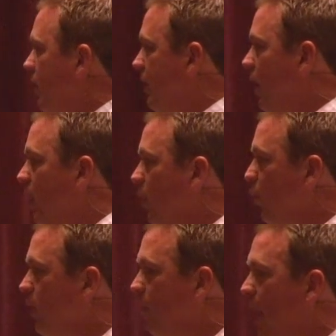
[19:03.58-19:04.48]
to
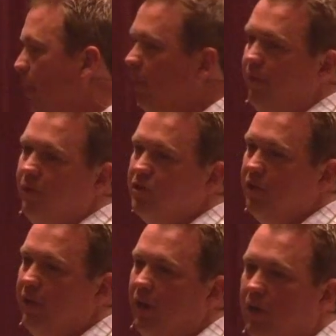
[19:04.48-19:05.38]
read the Bible the first of
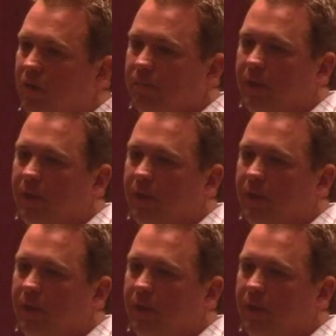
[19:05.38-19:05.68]
the year.